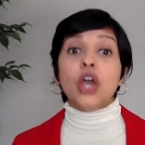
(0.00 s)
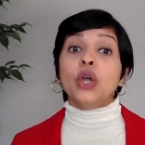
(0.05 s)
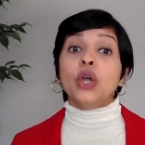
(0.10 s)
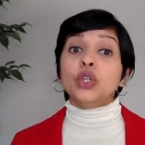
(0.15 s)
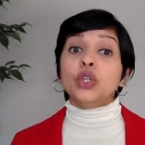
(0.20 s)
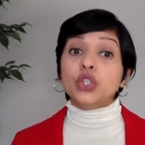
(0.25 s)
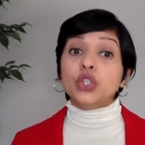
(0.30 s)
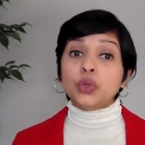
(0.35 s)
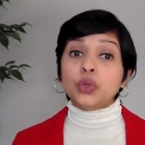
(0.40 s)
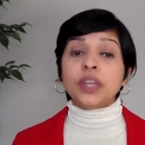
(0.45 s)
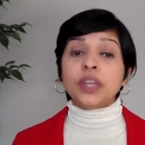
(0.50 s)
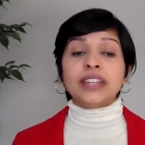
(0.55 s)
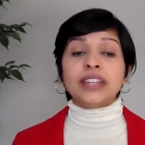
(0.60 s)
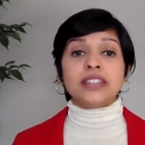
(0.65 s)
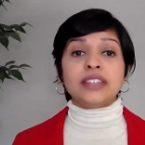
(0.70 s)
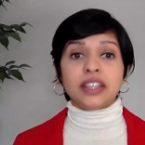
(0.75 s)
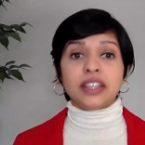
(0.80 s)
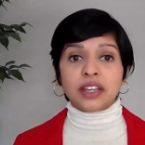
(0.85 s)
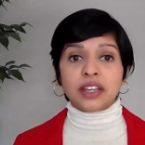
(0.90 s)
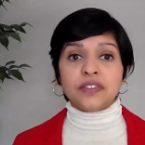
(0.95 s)
you can
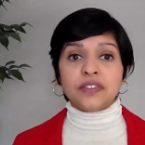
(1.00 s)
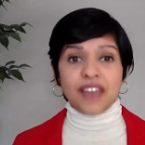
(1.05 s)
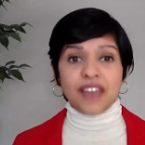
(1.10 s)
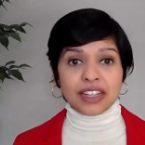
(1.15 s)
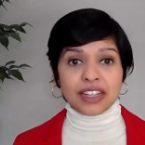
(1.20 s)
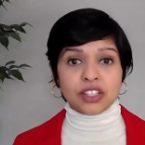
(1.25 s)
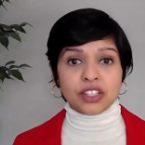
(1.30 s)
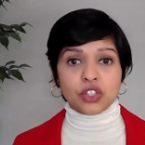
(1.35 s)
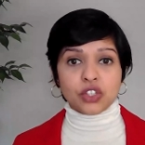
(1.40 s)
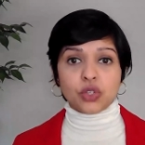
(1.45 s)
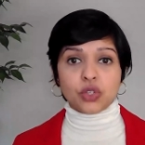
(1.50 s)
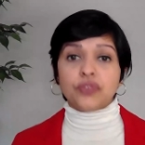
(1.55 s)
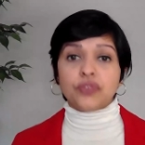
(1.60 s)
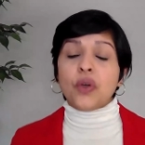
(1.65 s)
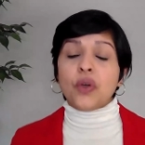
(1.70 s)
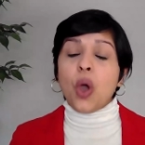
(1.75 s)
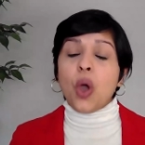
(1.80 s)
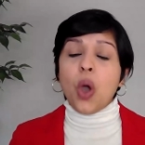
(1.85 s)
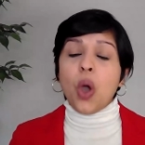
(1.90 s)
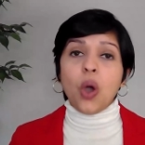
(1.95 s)
take advantage of
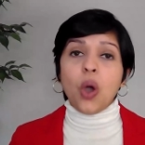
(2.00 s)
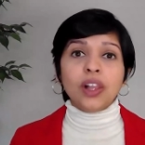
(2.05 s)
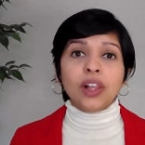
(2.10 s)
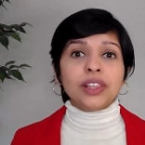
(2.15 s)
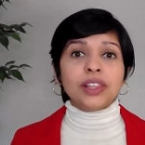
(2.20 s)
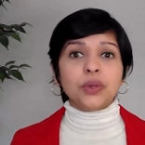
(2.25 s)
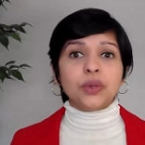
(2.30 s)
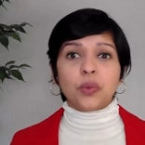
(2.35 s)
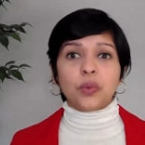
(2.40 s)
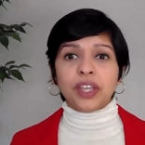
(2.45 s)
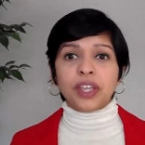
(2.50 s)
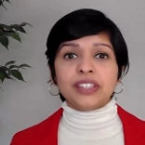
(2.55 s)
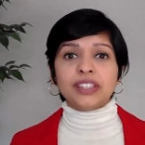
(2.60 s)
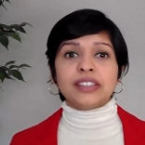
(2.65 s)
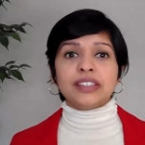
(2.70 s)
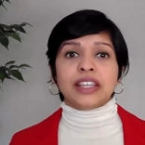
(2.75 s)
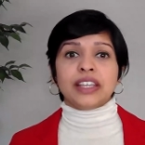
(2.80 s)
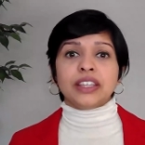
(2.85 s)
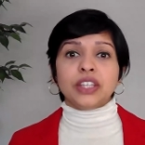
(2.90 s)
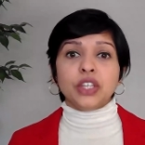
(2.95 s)
all the
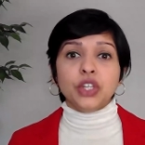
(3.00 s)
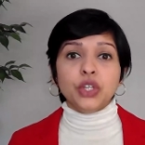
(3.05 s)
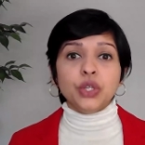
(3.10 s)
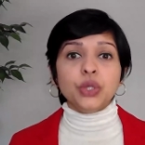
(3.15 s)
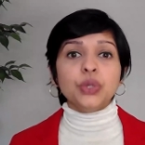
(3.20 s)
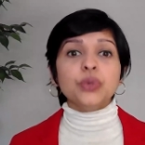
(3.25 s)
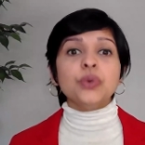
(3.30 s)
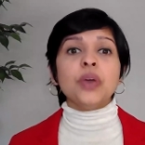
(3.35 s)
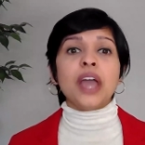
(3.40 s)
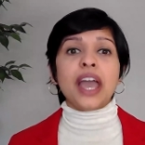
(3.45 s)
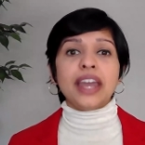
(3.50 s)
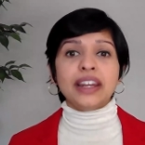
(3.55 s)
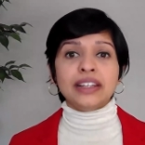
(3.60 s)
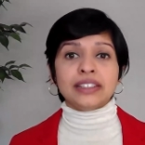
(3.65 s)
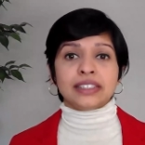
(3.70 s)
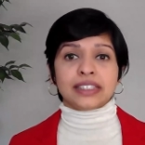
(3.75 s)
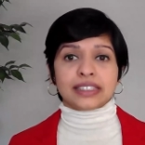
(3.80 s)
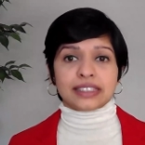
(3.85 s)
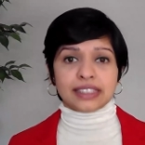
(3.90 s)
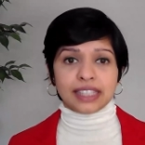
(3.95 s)
ways the new
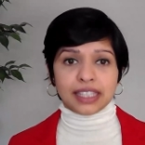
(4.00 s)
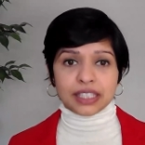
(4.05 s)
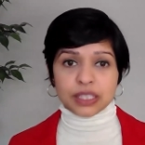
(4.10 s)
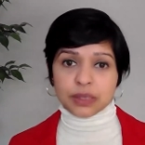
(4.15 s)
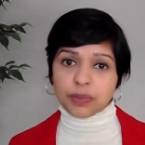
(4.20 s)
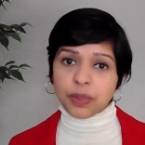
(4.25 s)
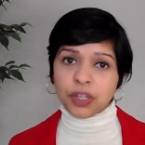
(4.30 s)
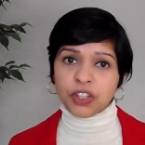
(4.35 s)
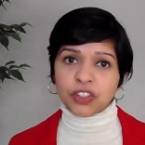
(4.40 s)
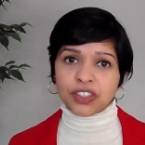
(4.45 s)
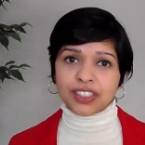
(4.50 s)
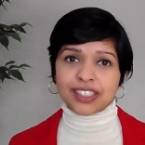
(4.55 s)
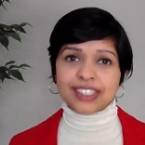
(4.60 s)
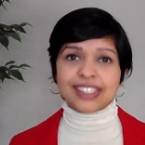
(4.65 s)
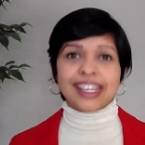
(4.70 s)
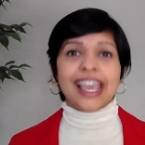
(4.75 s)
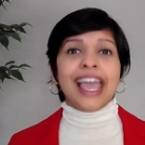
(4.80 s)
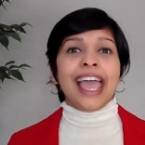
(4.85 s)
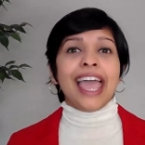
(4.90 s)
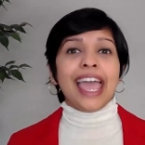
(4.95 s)
analytics experience
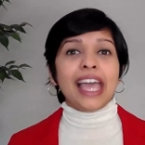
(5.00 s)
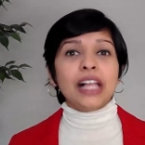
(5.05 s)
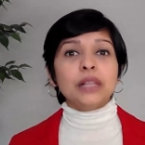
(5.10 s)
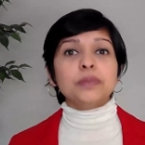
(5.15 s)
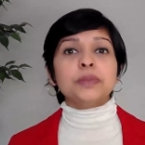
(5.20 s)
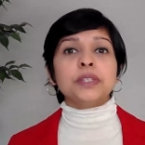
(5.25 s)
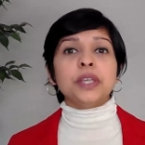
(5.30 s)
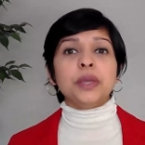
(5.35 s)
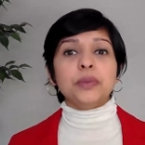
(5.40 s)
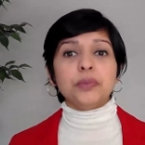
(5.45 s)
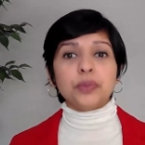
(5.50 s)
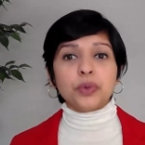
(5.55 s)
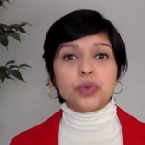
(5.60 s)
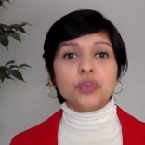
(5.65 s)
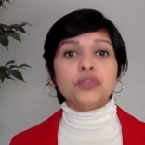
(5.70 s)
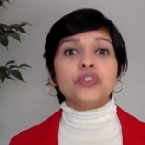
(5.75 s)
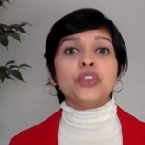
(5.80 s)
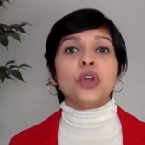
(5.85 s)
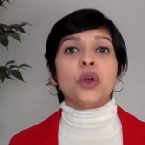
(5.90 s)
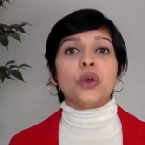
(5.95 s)
helps
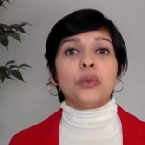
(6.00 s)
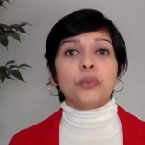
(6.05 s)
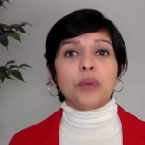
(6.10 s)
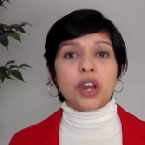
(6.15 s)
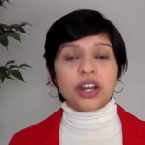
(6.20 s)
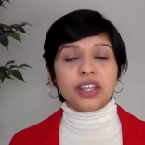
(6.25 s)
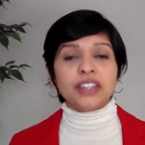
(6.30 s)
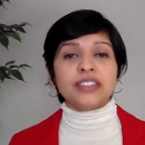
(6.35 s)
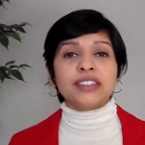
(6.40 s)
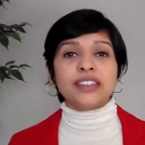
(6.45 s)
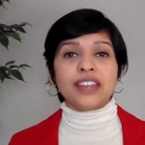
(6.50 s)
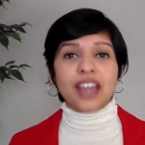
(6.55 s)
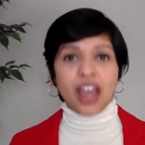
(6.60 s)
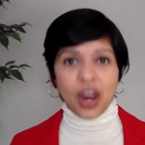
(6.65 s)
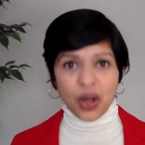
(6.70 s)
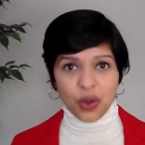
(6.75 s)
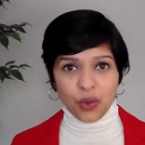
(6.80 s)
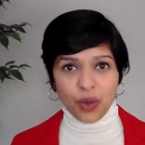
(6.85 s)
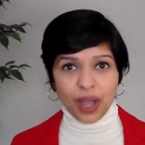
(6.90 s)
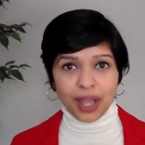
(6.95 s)
improve your marketing
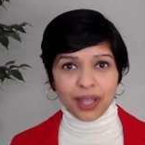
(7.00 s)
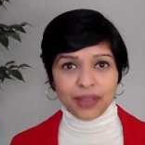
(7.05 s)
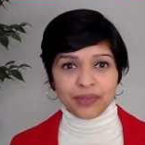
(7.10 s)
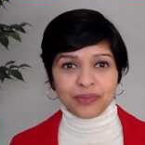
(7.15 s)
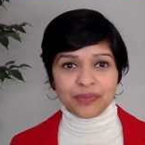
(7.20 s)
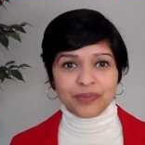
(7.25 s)
ROI.